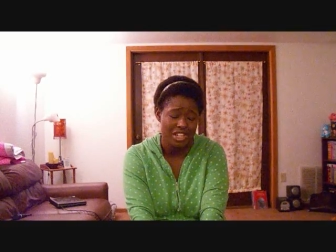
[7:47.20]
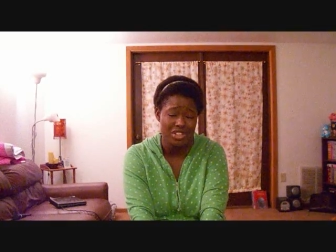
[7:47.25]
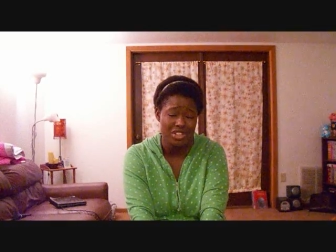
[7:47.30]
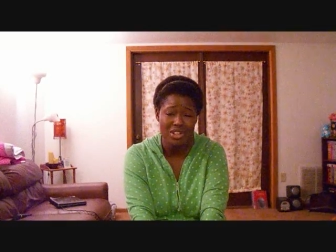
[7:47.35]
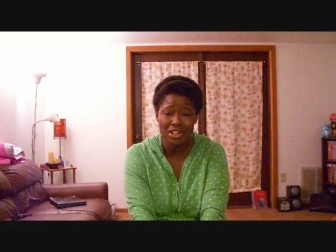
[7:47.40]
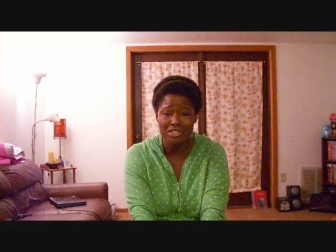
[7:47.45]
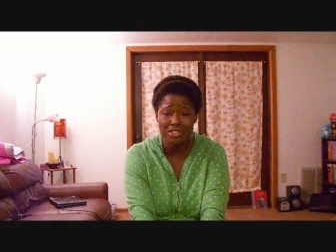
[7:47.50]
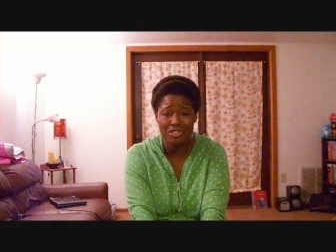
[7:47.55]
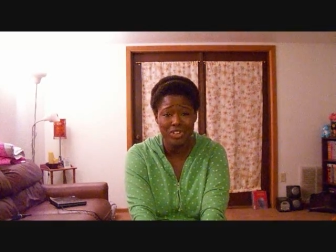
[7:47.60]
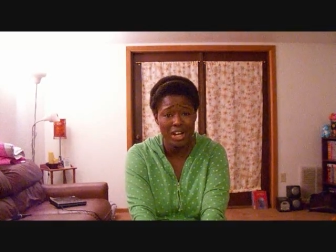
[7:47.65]

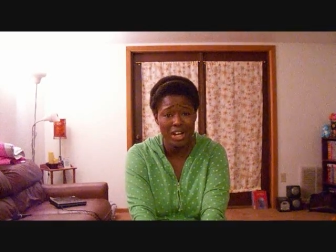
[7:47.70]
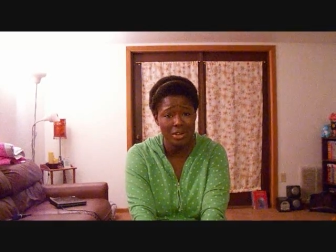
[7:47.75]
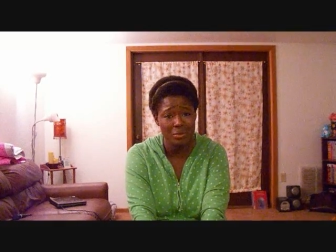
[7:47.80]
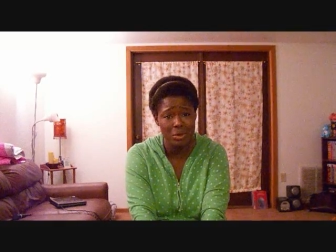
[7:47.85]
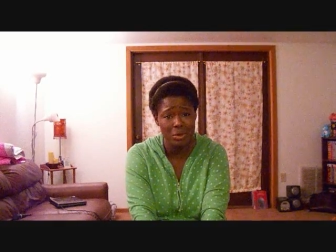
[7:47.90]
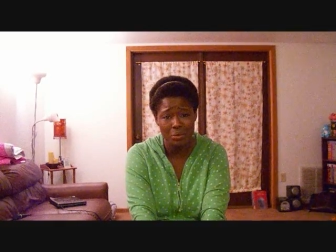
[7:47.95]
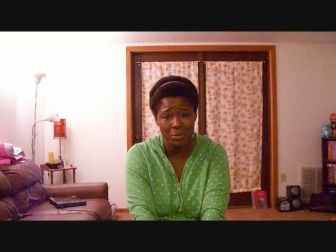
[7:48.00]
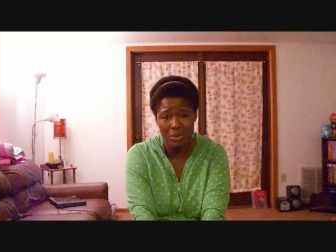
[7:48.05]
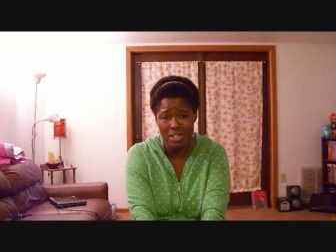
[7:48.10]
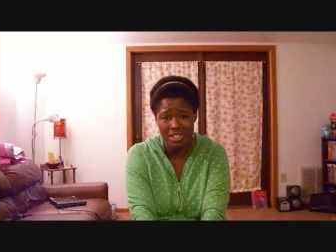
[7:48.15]
you have to
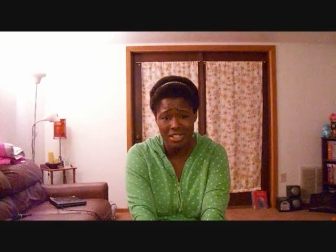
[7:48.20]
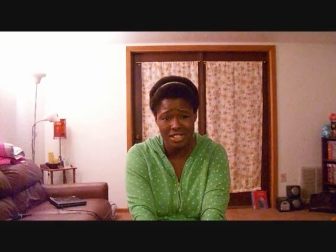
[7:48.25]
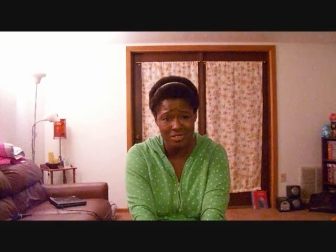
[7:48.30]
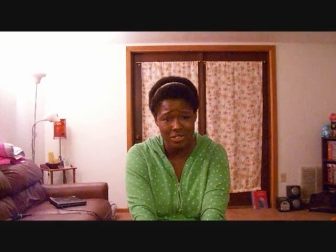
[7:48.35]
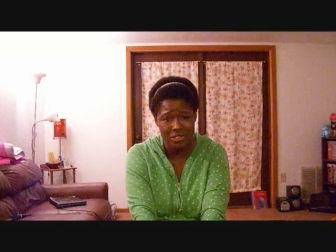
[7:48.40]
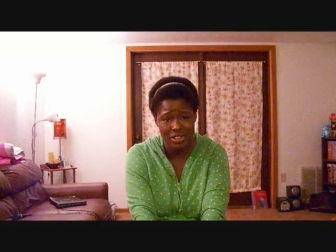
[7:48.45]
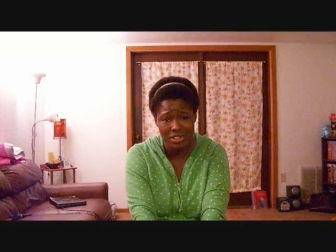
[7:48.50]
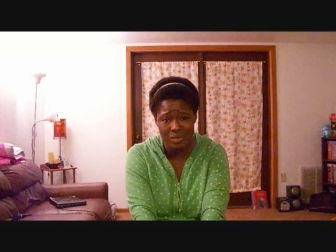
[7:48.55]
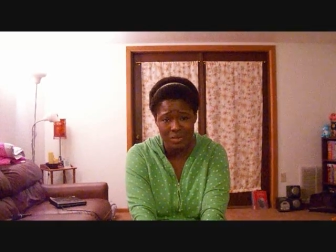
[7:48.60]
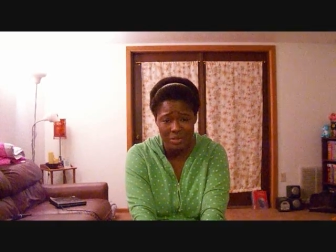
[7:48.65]
find what works
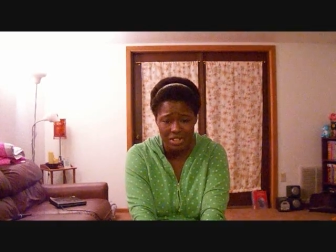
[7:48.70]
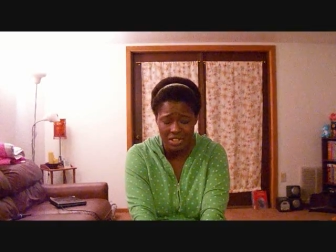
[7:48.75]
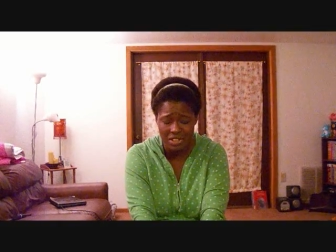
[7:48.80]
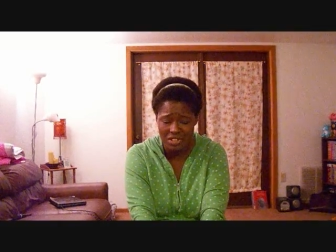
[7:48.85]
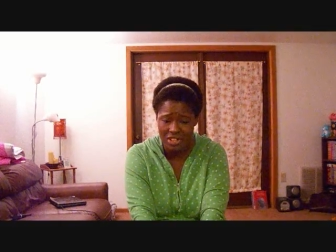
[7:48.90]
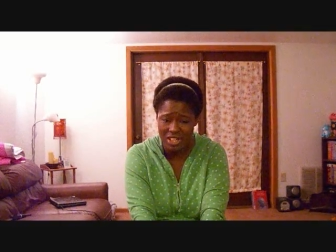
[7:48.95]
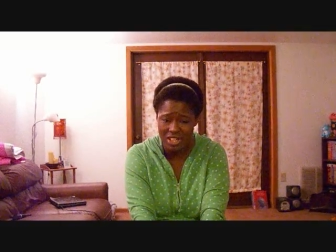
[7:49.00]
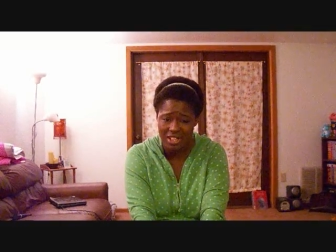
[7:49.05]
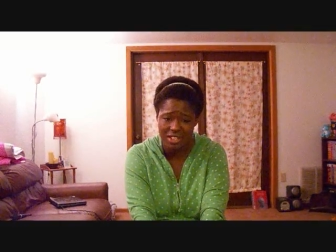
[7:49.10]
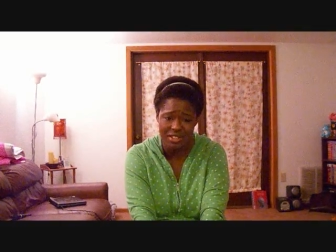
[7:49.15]
for you when you're
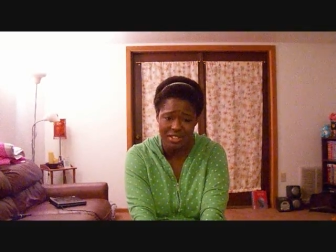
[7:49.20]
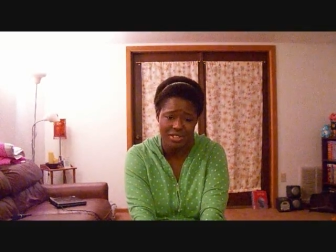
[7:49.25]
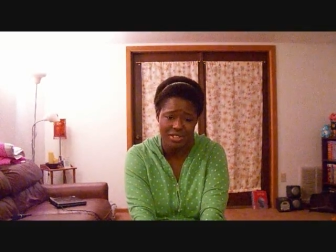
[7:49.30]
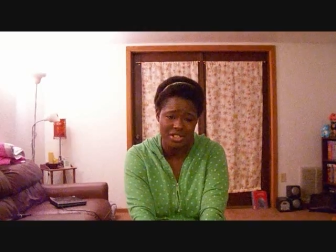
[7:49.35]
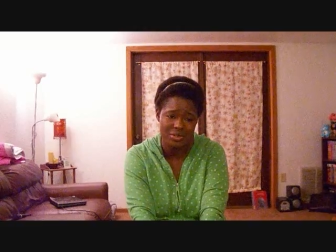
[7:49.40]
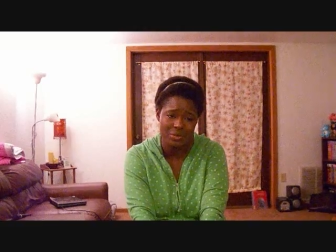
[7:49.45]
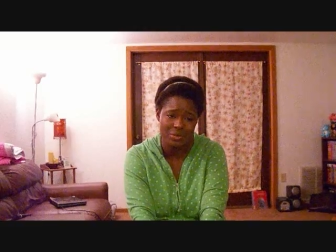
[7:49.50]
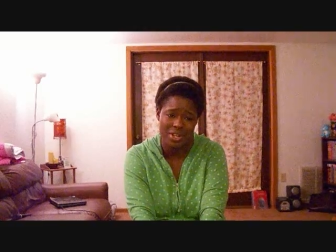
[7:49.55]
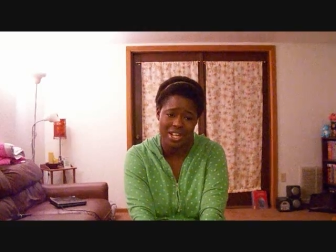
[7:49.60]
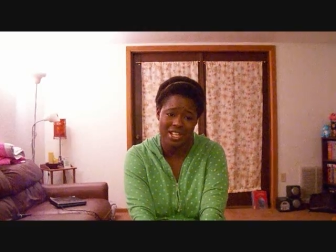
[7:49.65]
trying to
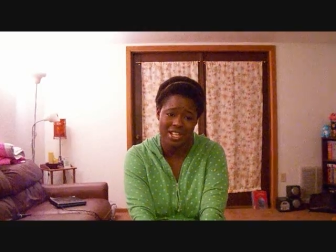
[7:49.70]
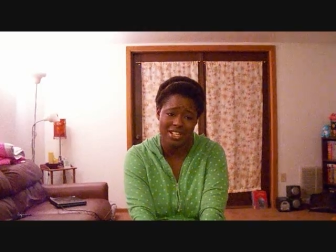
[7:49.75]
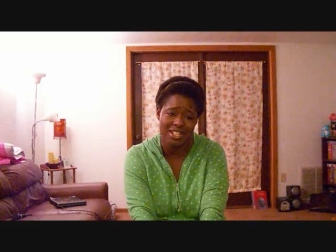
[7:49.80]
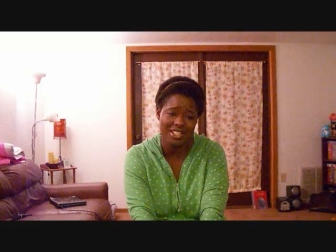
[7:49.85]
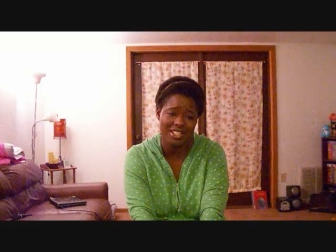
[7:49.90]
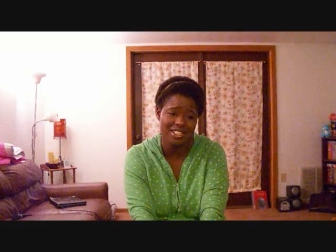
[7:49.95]
lose weight.